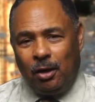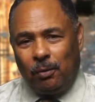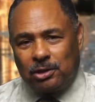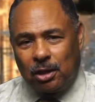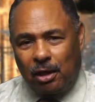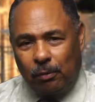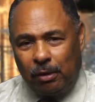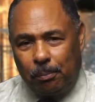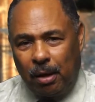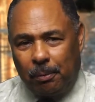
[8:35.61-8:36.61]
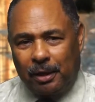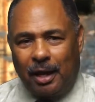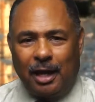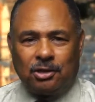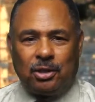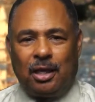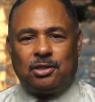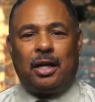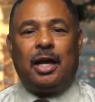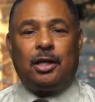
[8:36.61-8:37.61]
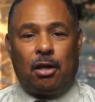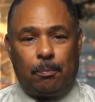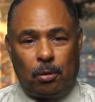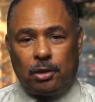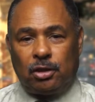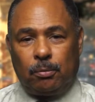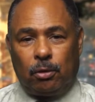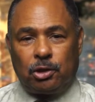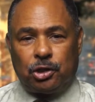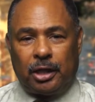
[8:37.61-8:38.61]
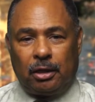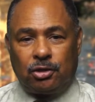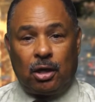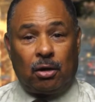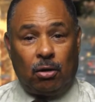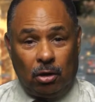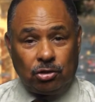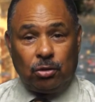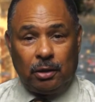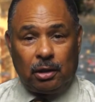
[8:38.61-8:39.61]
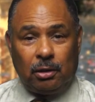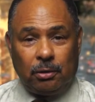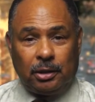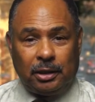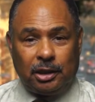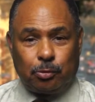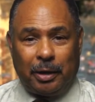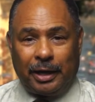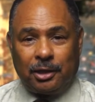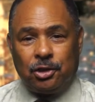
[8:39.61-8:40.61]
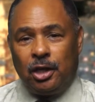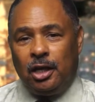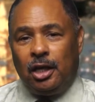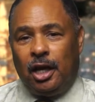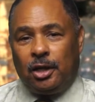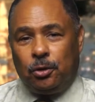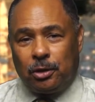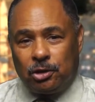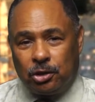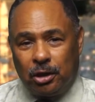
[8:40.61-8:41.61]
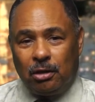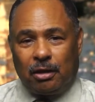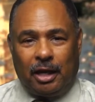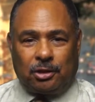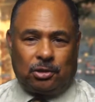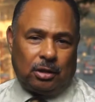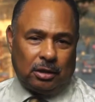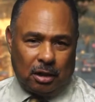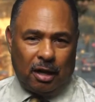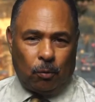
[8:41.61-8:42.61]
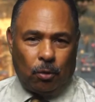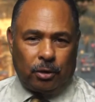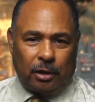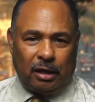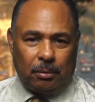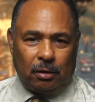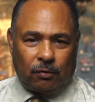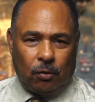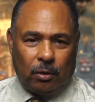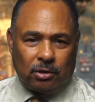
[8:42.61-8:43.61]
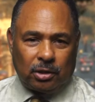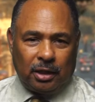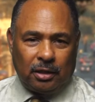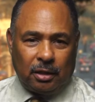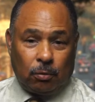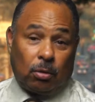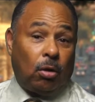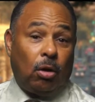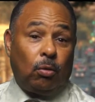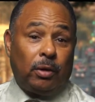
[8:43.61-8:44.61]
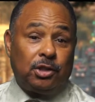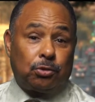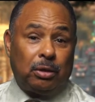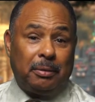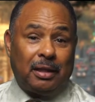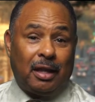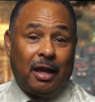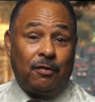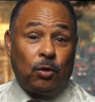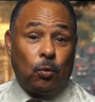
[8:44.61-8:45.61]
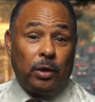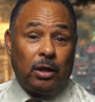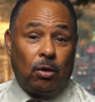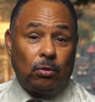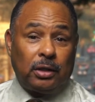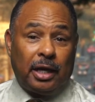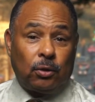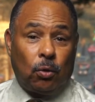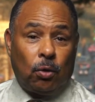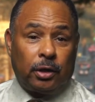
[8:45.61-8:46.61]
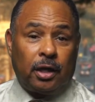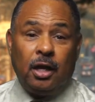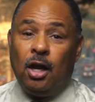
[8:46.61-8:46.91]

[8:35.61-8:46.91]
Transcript: West Hollywood Public Access and our bulletin board channels are also included in this package. And you can still catch us on Time Warner Cable, of course, and we're always streaming live at weho.org.